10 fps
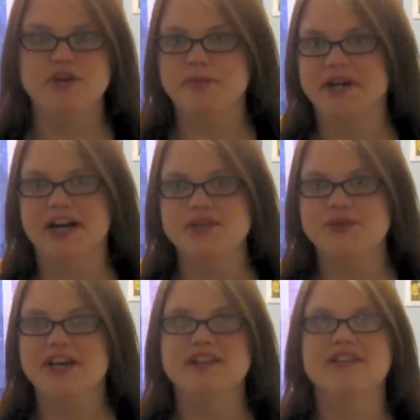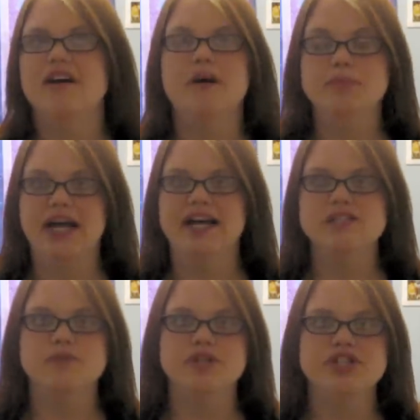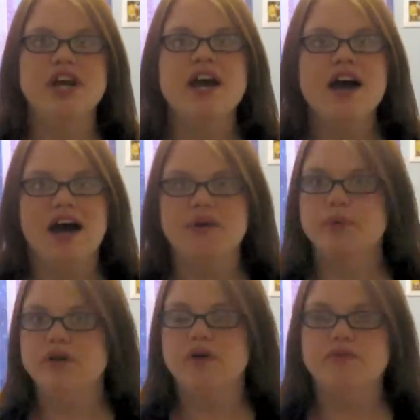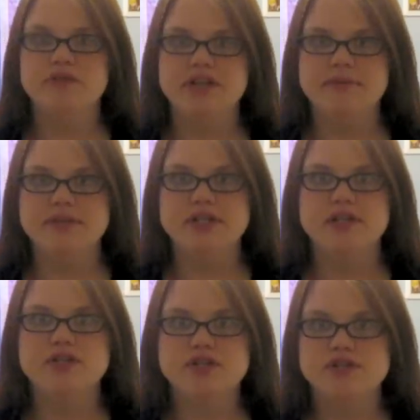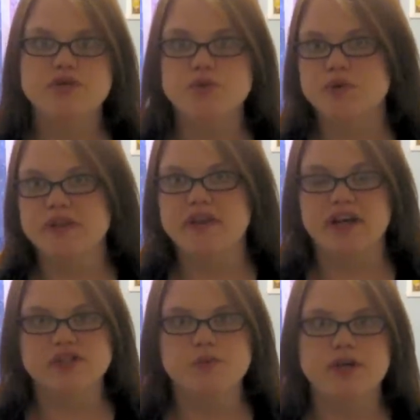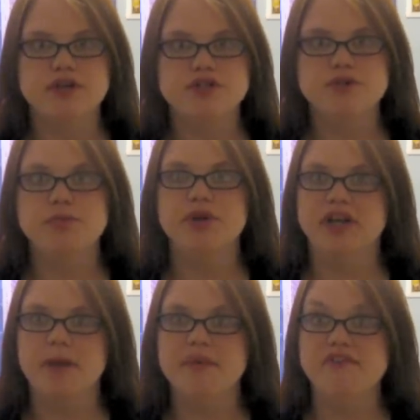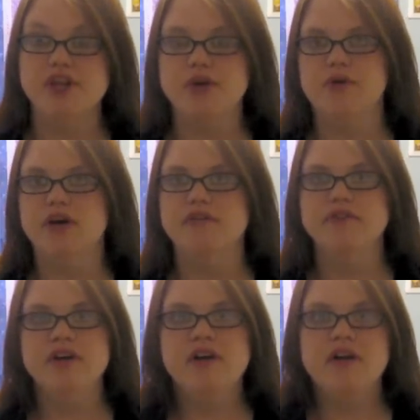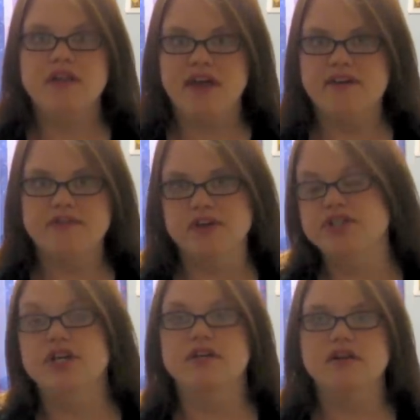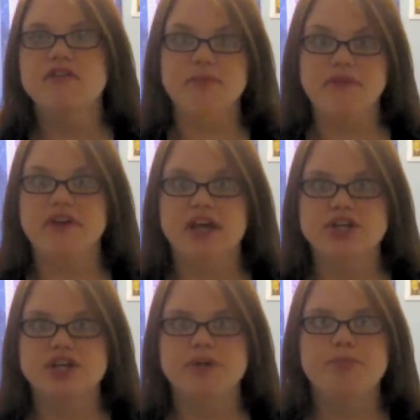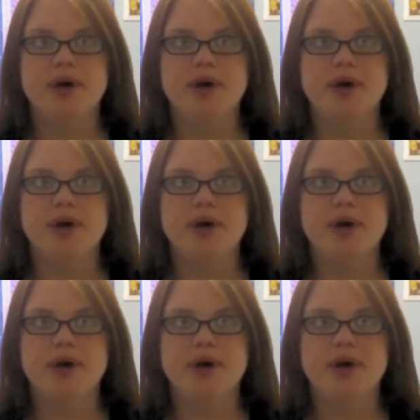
Oh my gosh, we had a blast, which I will hopefully be soon in the next week or two putting up a video of that footage and of my vacation.